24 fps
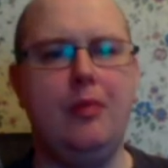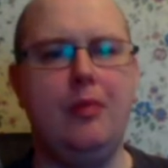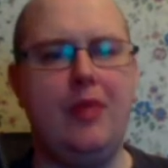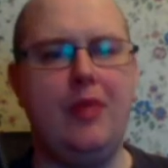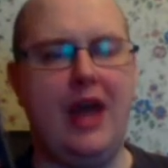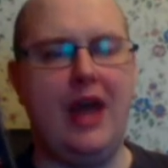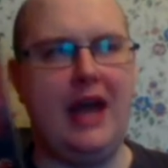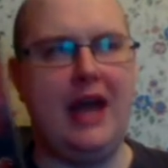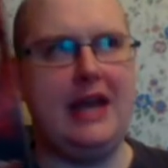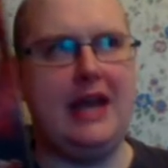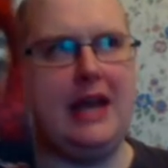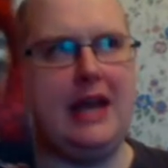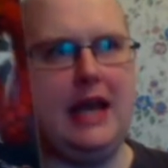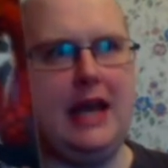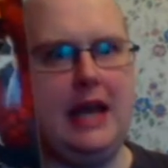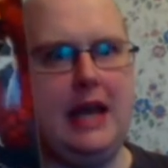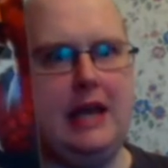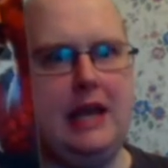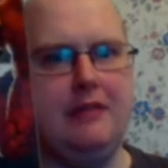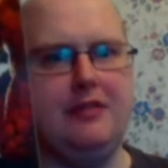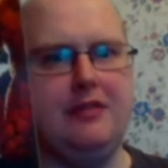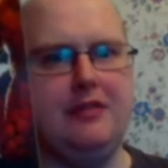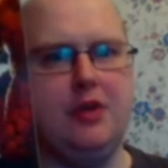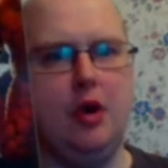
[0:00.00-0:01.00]
That it
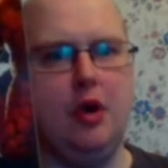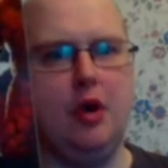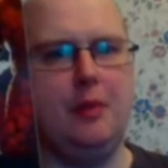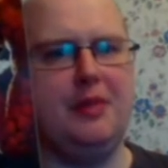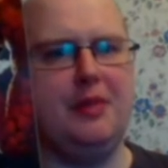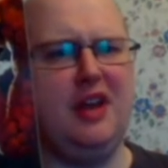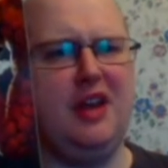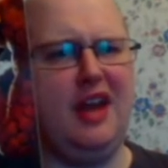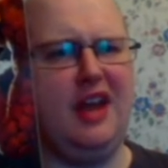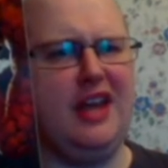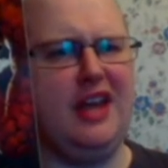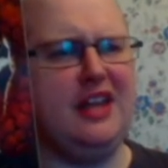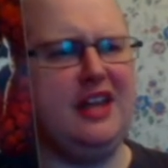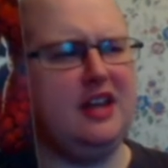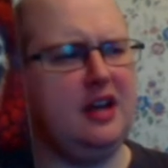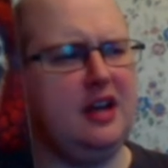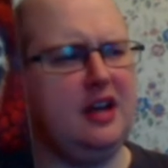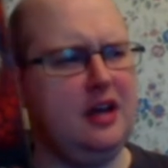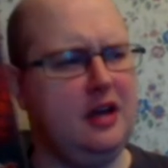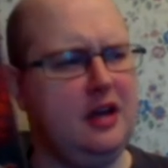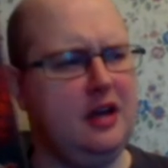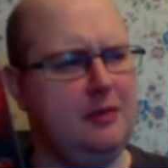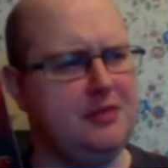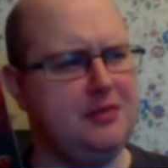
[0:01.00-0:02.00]
lived up like
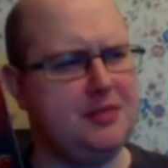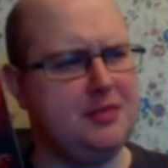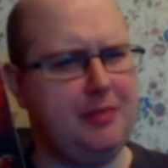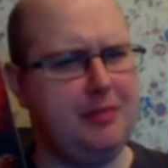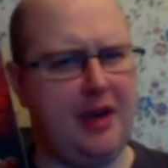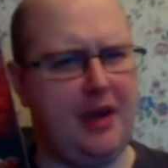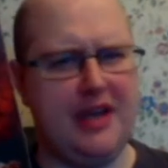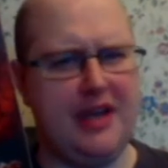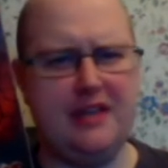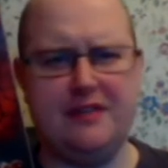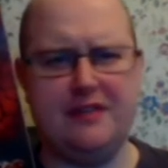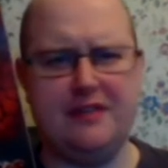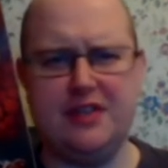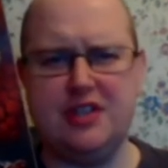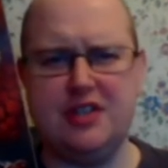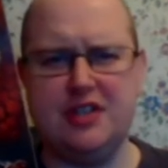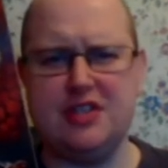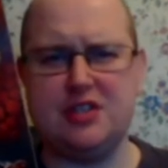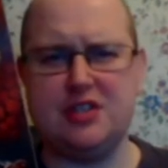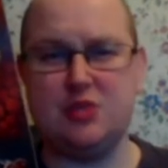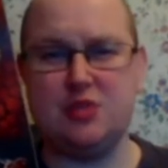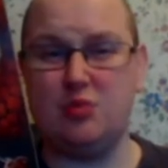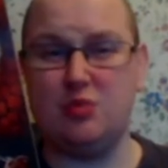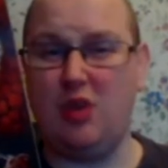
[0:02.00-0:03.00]
um, Spider
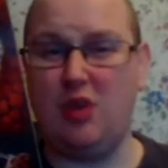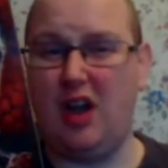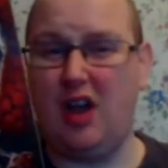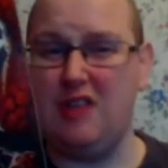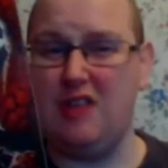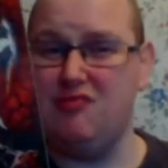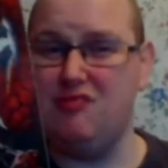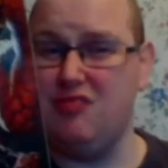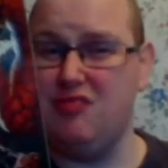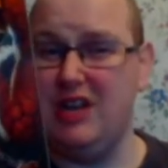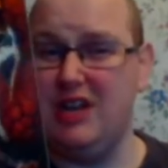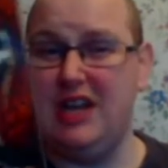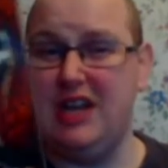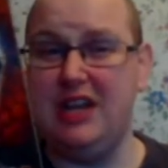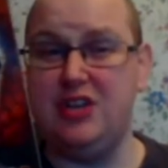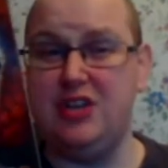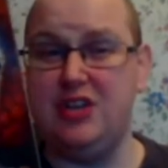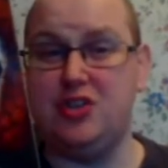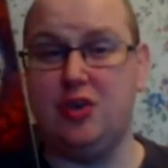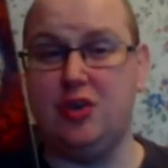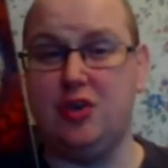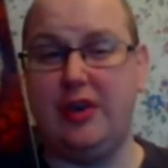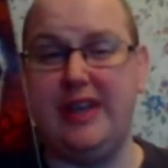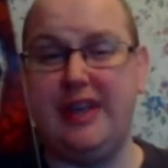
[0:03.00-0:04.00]
Verse. I really
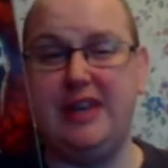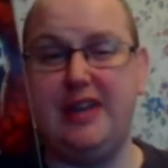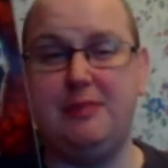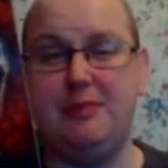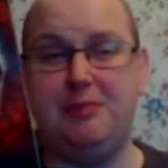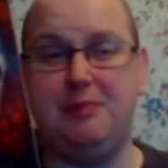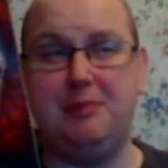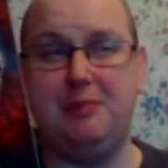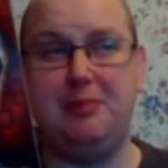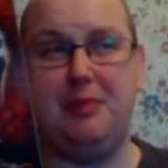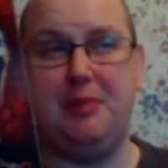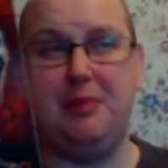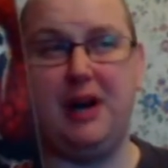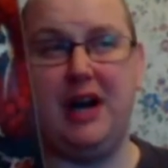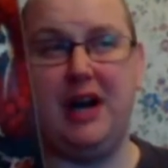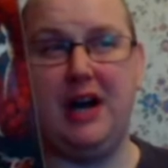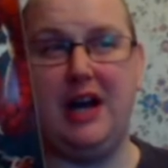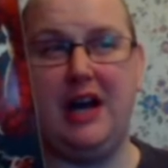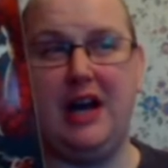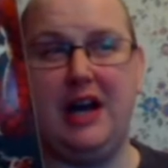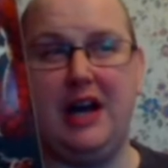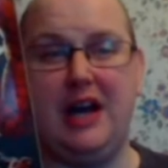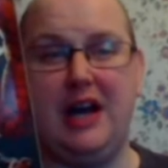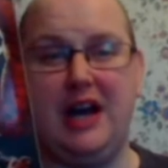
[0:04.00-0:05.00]
enjoyed,
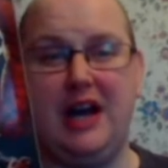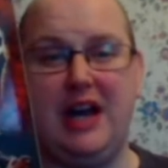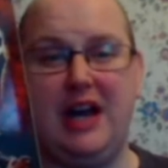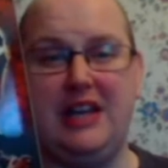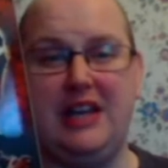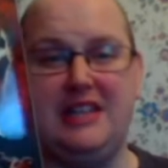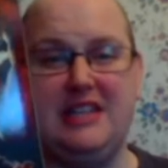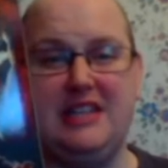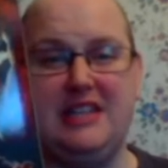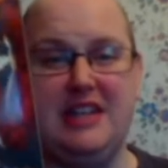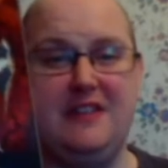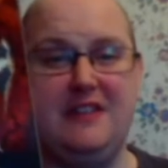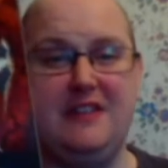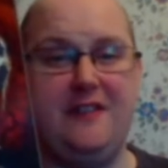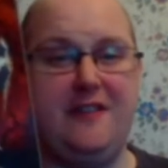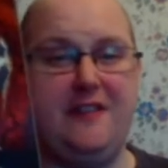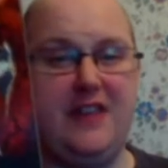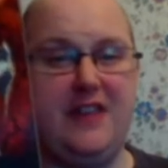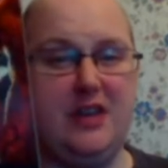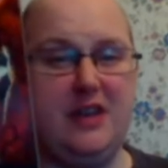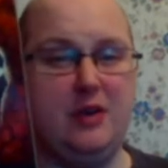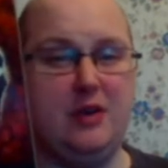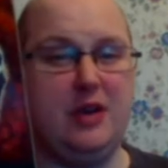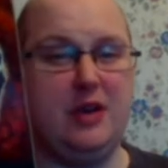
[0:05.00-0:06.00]
but I did
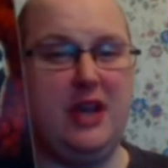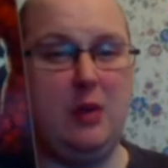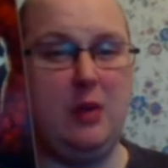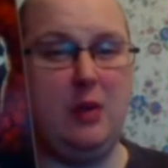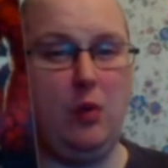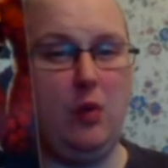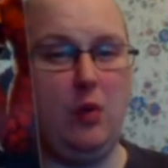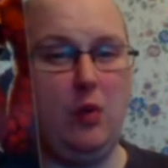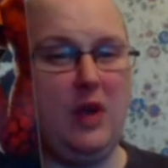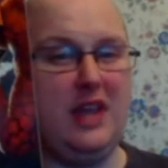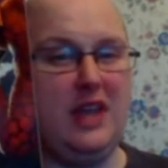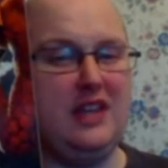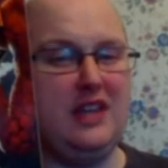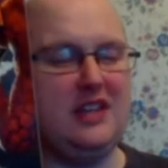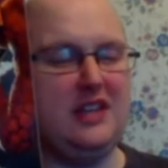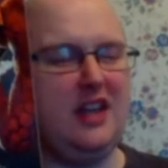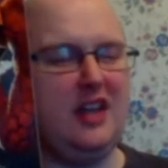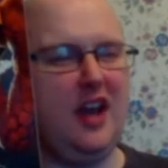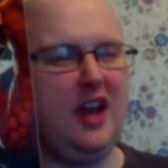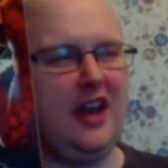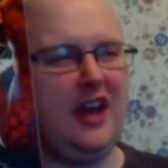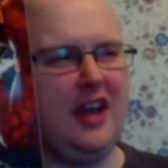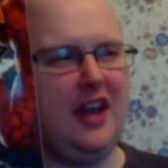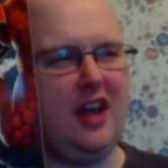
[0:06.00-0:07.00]
feel it. It
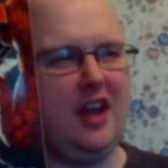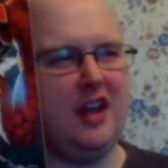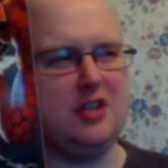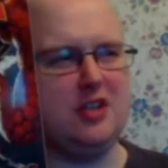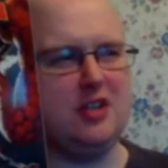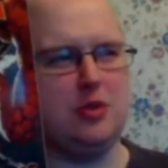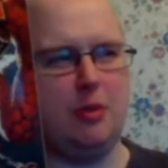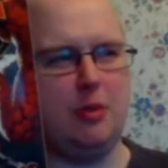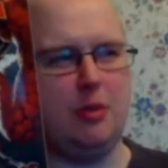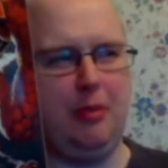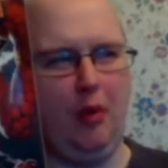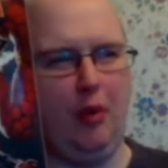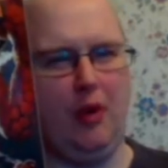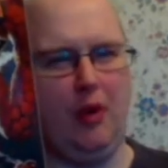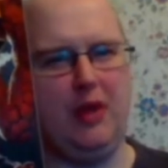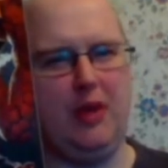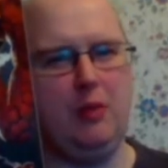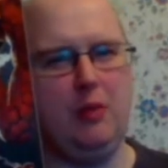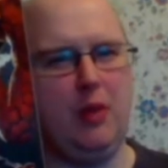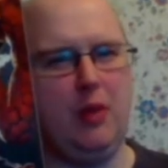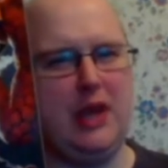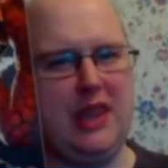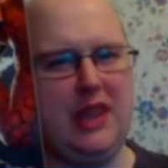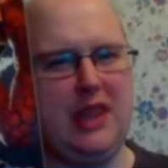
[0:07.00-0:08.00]
kind of got to a
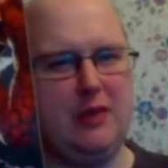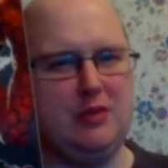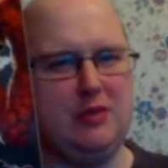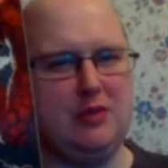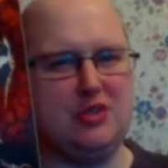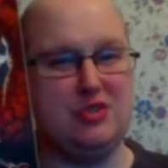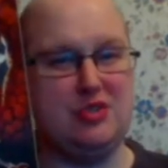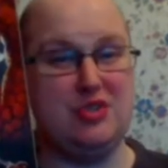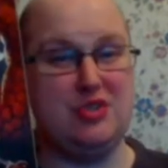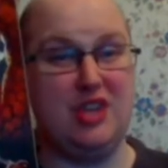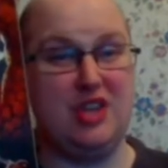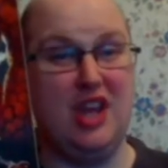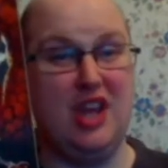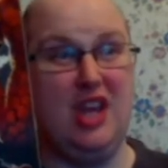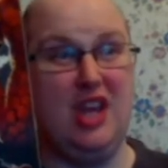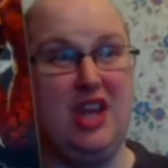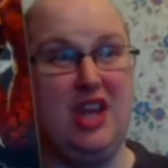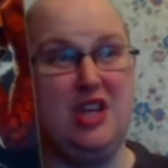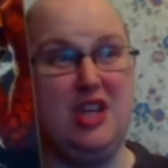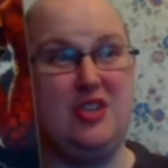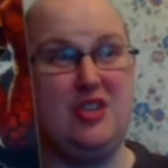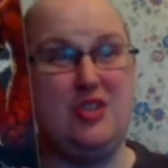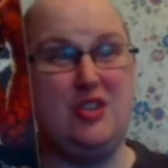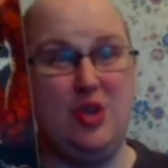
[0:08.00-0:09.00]
point where there was just
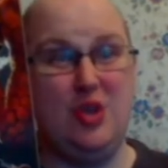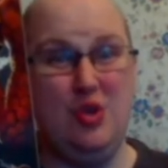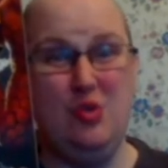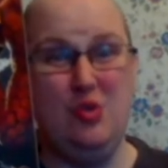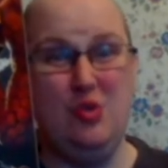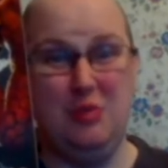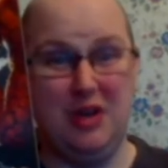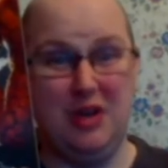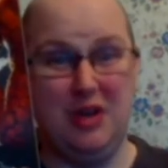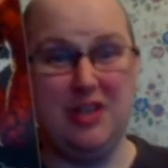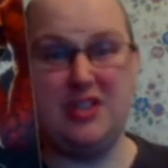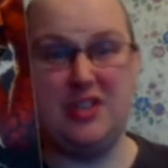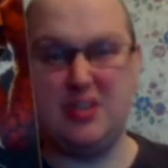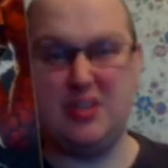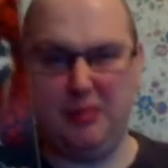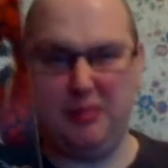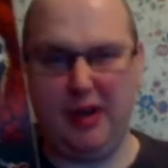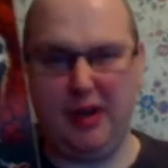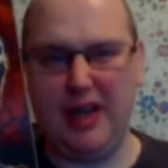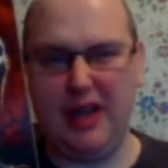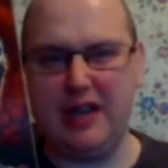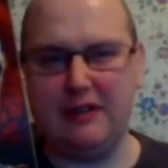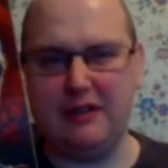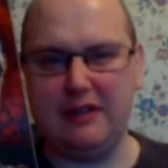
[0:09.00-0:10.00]
too much
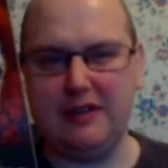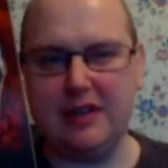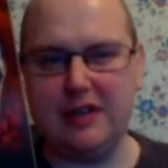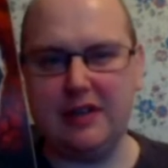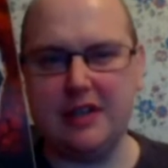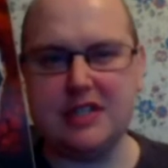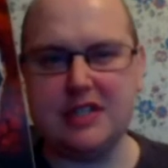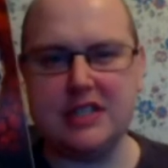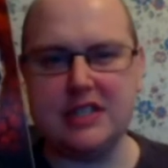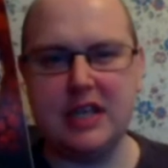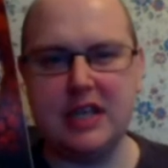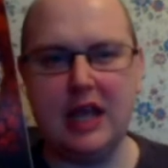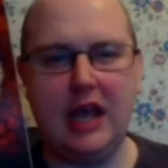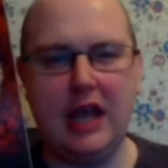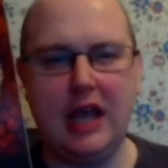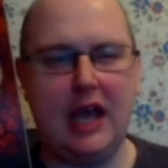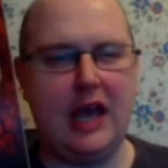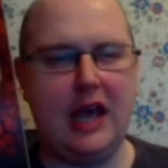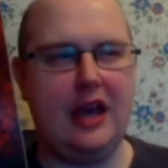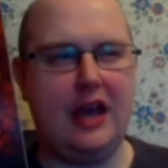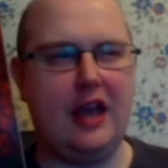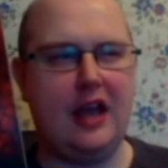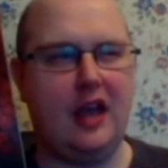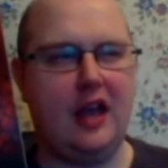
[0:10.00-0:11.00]
Spider Verse
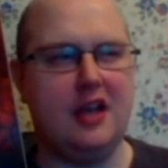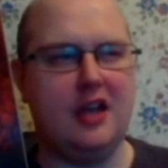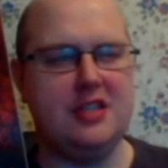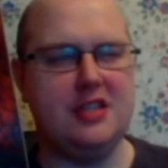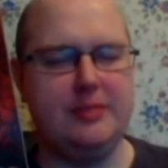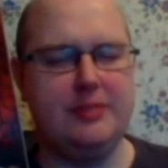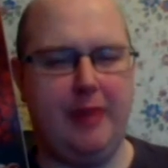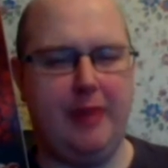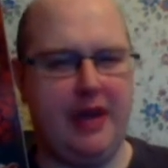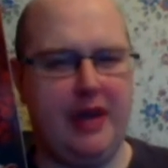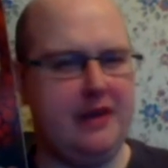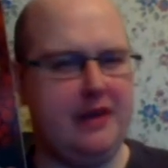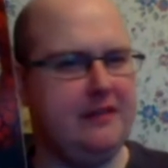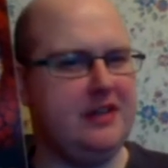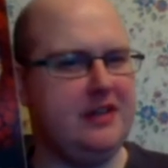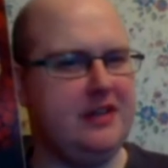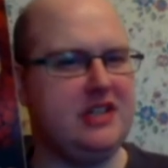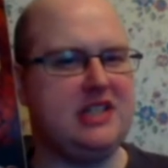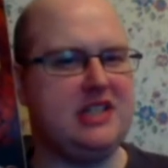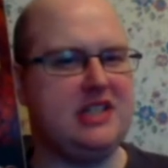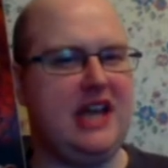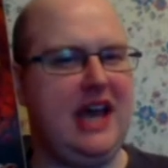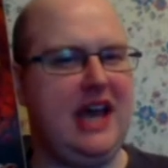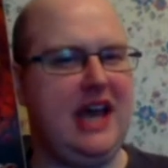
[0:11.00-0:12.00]
and I got Spider
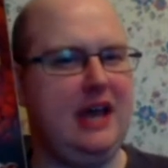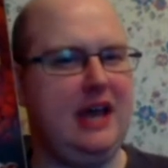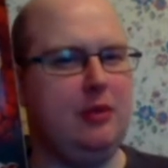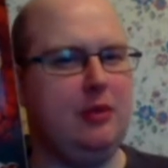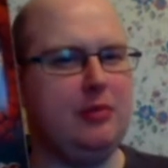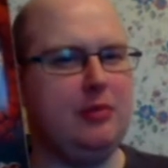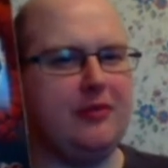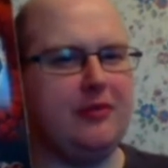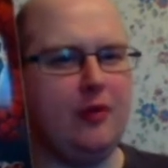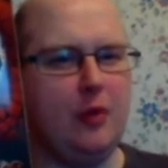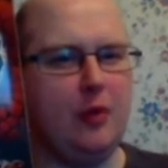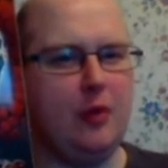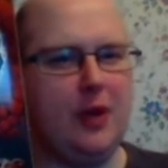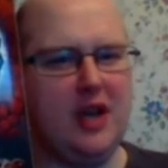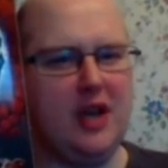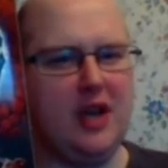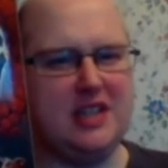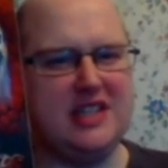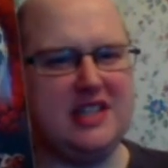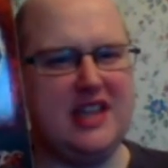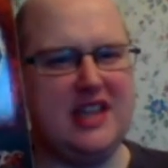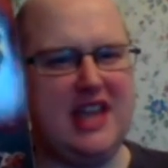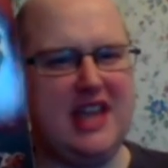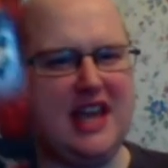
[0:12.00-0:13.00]
Verse out before we got
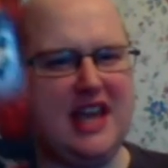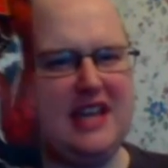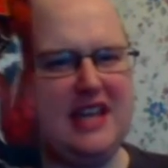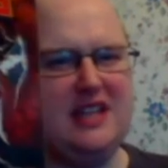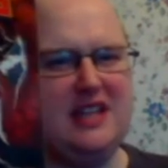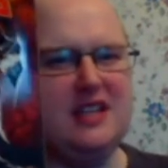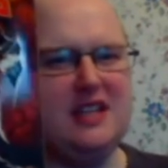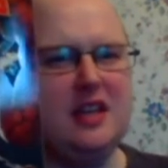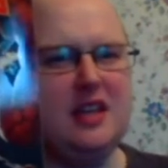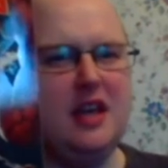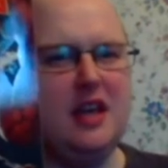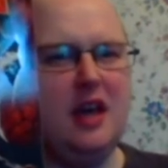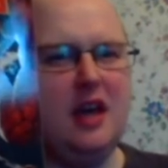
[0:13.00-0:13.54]
to the end.